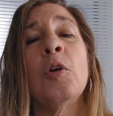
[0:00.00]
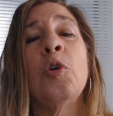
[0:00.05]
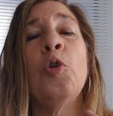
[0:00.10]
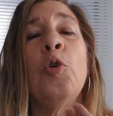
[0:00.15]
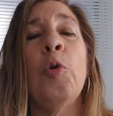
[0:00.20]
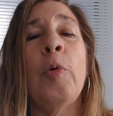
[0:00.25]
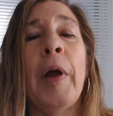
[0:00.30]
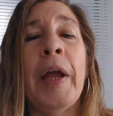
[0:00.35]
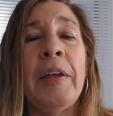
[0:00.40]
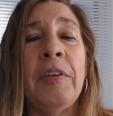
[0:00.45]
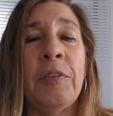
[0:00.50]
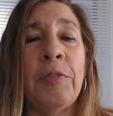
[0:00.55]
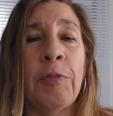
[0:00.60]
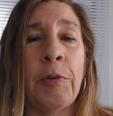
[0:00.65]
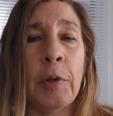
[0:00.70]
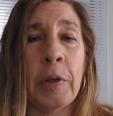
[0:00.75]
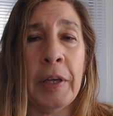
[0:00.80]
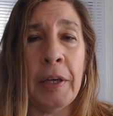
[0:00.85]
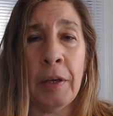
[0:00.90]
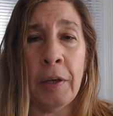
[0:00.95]

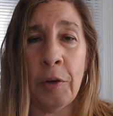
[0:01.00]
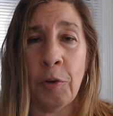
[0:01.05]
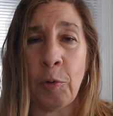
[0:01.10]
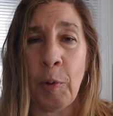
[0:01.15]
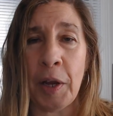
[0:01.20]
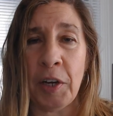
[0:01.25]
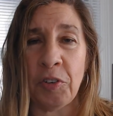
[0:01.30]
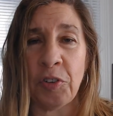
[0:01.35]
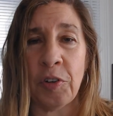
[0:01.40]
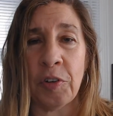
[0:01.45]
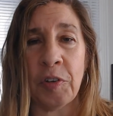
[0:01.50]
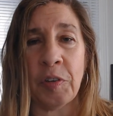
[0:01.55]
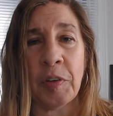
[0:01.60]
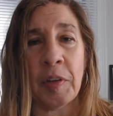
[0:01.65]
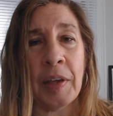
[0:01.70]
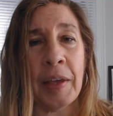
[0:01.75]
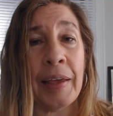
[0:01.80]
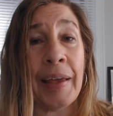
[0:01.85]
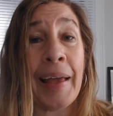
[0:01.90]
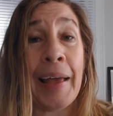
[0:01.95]
gracefully, graciously,